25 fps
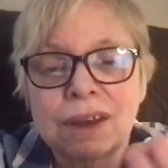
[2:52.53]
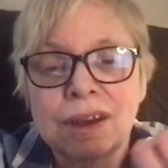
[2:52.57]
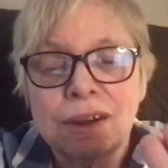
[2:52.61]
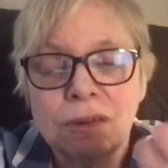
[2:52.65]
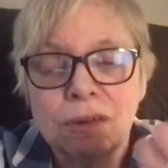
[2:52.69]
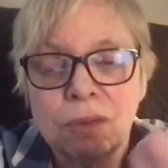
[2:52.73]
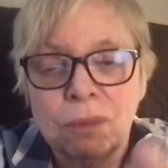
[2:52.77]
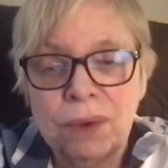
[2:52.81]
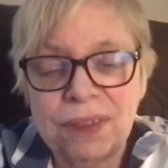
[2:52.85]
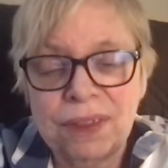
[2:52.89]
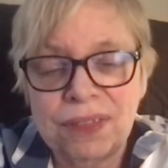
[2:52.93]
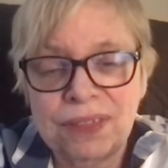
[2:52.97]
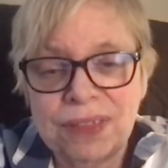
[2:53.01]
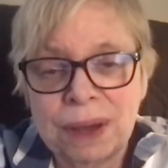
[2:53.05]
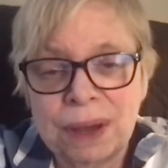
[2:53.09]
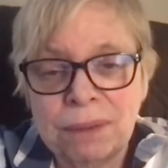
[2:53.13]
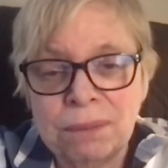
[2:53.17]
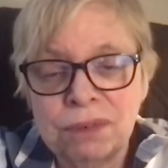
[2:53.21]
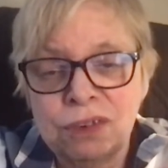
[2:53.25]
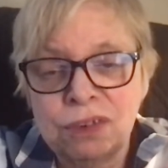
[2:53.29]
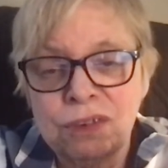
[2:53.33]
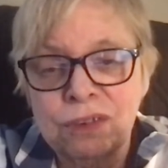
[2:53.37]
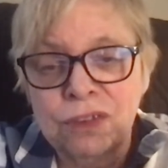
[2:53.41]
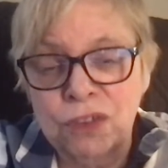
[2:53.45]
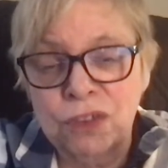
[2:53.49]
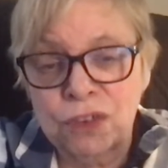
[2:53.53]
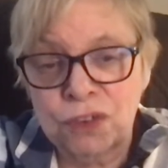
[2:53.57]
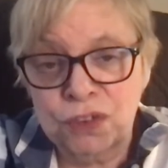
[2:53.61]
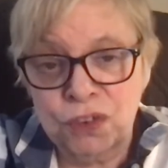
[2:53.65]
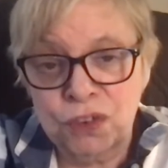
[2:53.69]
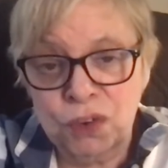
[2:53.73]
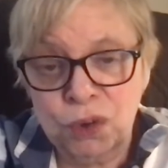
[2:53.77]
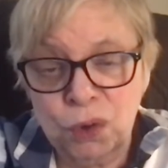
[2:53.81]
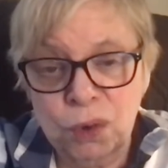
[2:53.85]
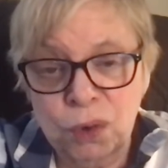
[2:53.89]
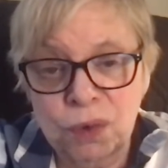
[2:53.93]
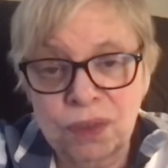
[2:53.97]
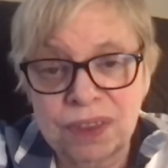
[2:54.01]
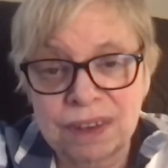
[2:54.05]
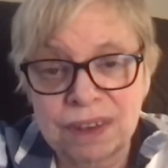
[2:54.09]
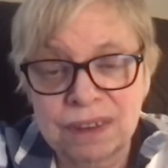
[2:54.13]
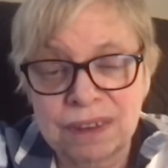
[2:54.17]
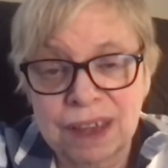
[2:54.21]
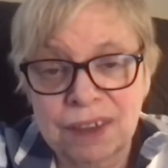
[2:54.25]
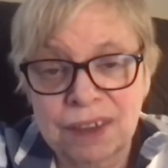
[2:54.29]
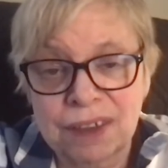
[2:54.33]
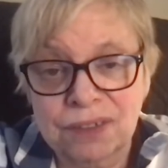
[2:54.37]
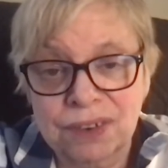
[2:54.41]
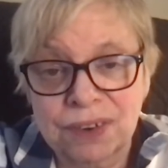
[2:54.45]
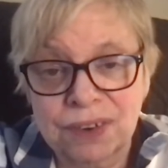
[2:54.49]
with them to the
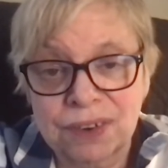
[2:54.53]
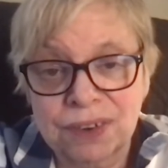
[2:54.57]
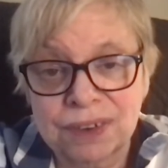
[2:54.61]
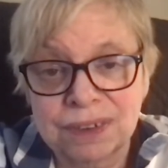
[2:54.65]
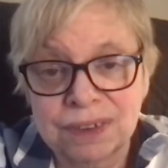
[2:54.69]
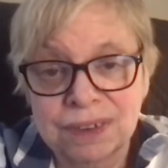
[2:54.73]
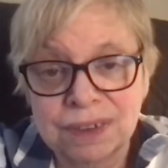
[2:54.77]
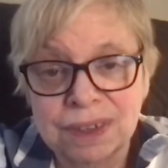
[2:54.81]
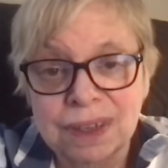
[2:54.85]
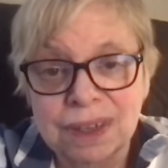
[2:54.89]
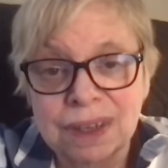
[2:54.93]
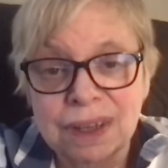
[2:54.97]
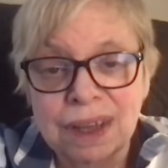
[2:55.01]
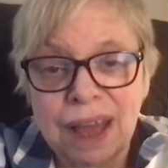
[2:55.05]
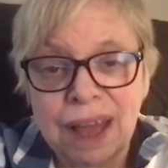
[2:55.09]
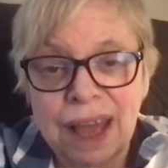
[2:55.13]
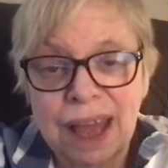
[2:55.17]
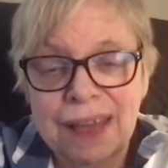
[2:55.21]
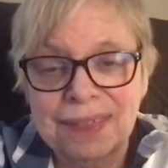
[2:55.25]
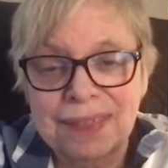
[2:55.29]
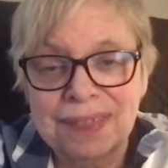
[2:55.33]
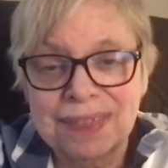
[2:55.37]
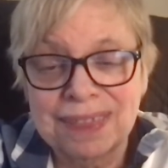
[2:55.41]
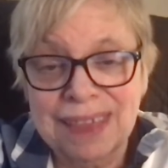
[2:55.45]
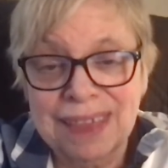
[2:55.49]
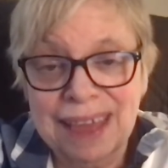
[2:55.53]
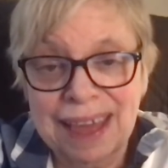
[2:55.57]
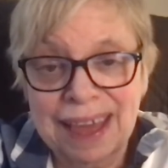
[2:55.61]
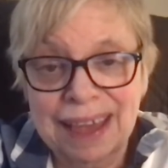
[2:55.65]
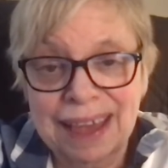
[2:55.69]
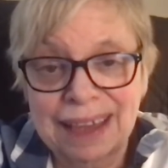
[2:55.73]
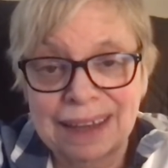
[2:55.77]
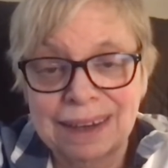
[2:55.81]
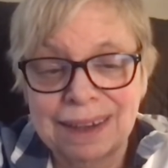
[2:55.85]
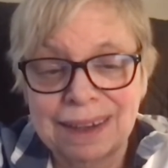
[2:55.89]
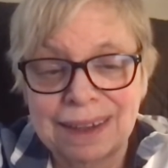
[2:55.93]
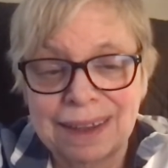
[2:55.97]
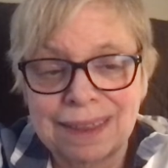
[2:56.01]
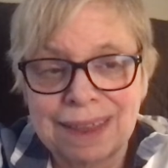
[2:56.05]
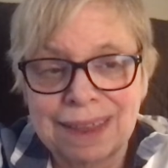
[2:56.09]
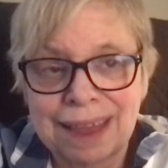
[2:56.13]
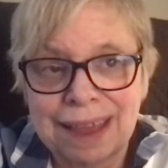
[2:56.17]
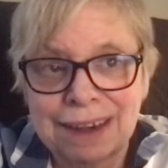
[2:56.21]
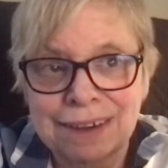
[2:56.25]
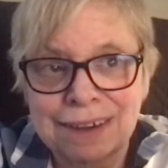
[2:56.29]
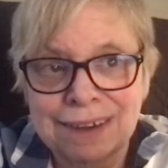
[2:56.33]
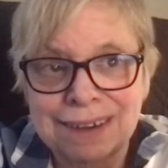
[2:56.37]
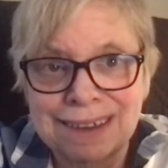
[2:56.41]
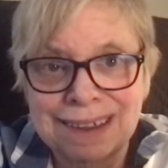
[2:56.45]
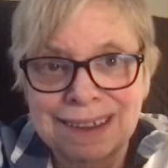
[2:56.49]
desert. And then
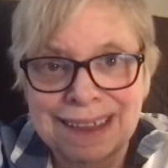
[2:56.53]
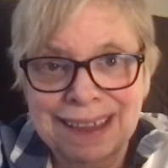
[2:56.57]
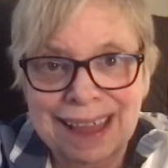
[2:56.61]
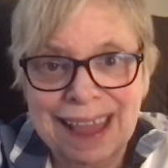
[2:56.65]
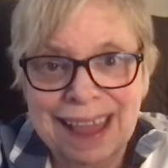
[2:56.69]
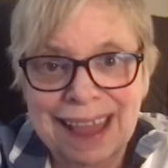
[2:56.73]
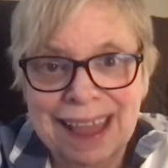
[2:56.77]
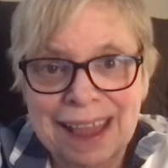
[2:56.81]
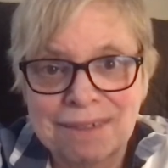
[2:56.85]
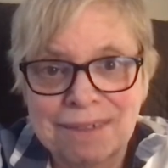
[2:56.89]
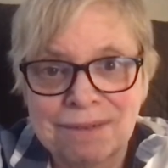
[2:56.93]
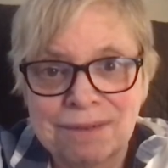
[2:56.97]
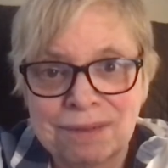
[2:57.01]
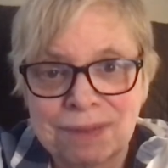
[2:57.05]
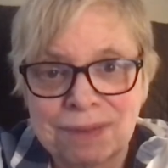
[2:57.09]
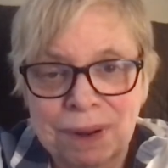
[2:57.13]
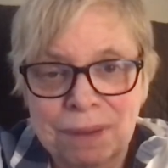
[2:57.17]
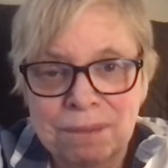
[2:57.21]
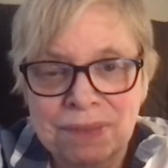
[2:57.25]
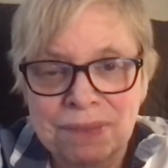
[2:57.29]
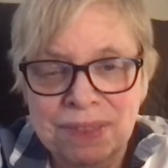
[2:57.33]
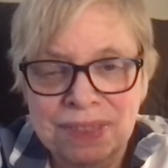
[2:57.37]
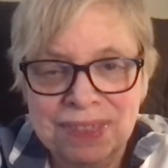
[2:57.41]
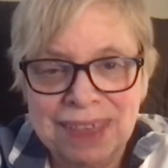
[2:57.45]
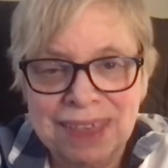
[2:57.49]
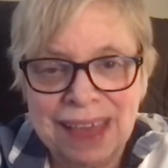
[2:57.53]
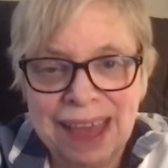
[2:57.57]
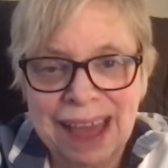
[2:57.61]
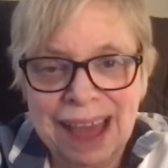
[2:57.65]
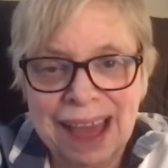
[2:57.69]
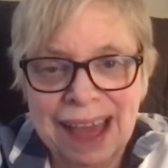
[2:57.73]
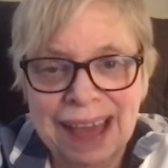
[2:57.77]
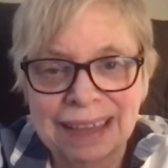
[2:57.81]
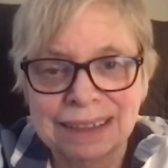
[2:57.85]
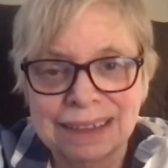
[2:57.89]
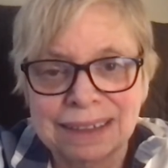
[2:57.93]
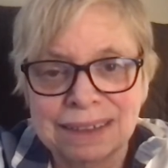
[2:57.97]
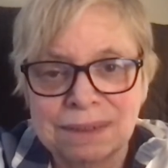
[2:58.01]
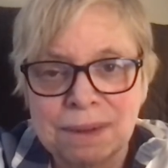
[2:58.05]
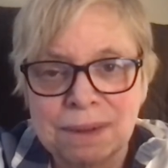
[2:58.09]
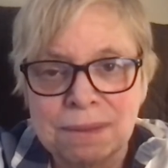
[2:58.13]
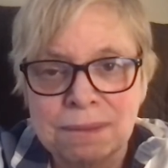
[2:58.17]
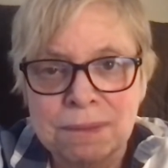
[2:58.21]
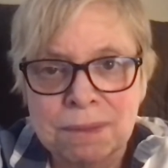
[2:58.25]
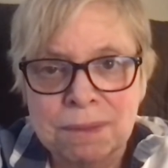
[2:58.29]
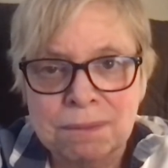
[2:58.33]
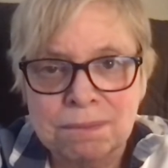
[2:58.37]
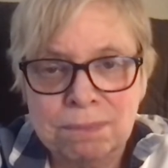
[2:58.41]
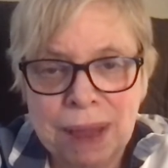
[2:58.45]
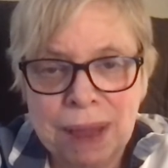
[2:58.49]
they gave from that
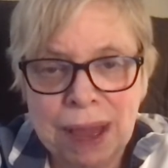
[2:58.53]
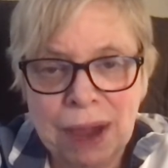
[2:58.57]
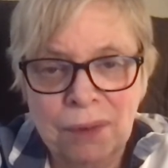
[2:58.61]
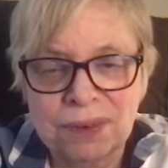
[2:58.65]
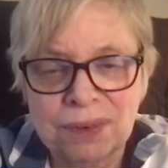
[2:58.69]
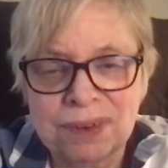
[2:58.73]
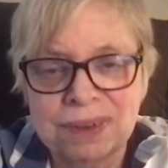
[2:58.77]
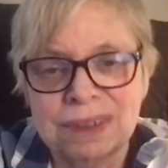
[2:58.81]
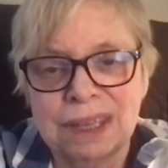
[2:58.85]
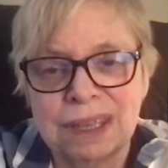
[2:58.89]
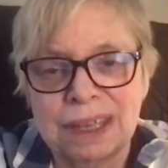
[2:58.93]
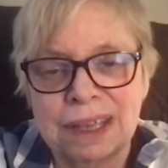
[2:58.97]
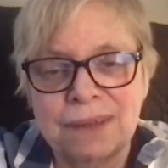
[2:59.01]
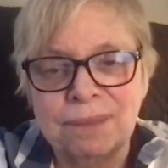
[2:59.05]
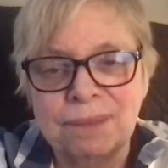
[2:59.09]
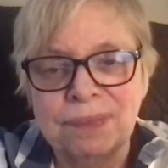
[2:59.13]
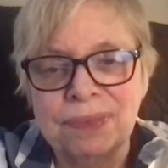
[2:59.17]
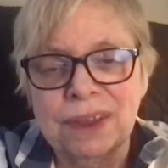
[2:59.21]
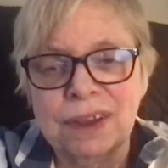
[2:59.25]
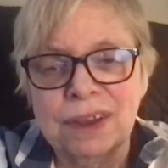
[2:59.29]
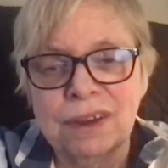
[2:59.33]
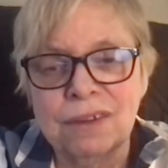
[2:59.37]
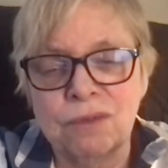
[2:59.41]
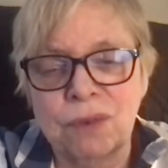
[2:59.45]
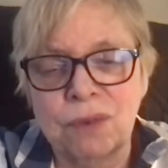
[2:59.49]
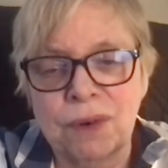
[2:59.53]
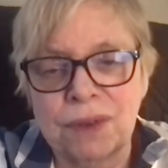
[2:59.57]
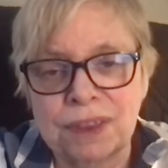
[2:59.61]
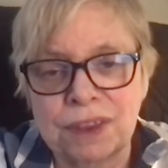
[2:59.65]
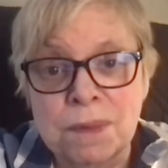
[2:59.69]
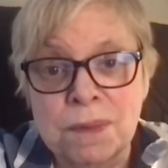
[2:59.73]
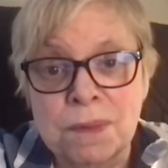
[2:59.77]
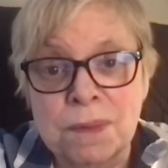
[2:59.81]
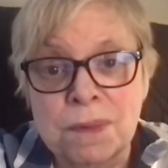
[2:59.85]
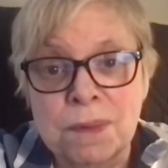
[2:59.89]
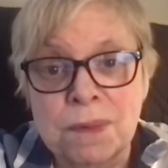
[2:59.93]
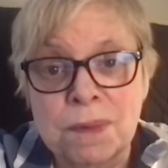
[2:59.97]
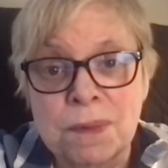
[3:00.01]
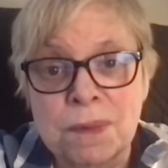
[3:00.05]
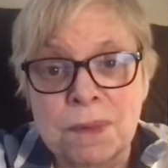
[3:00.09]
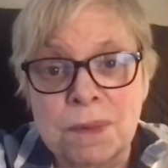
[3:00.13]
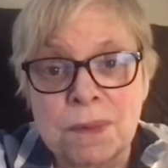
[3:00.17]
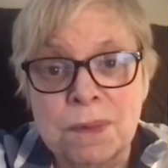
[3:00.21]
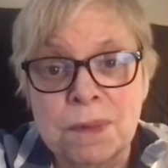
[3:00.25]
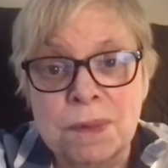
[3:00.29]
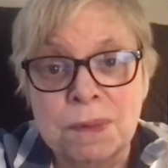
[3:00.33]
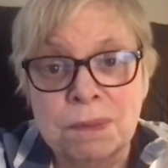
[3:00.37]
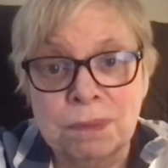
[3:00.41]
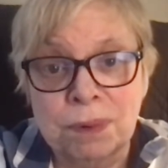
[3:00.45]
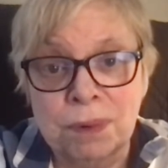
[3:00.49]
bounty for this
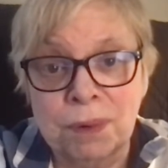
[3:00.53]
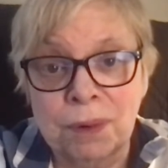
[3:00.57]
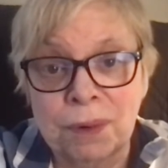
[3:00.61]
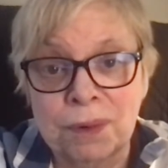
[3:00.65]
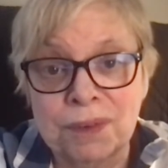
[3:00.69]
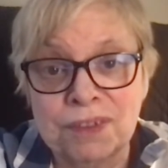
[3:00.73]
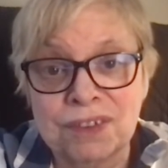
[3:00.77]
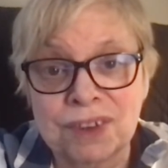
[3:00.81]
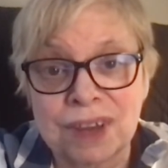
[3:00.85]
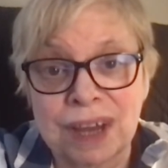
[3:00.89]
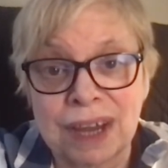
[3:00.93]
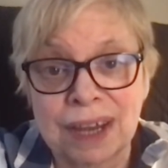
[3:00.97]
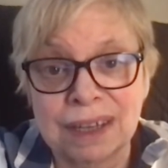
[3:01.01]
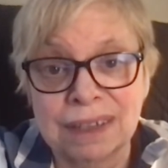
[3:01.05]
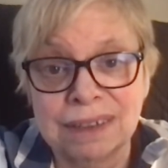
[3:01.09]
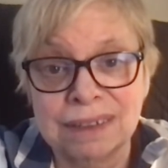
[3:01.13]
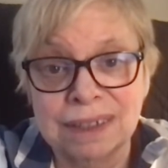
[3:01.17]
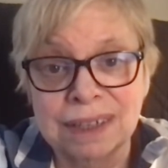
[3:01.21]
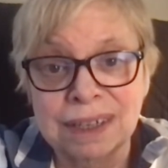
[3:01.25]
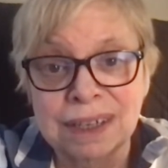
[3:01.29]
project.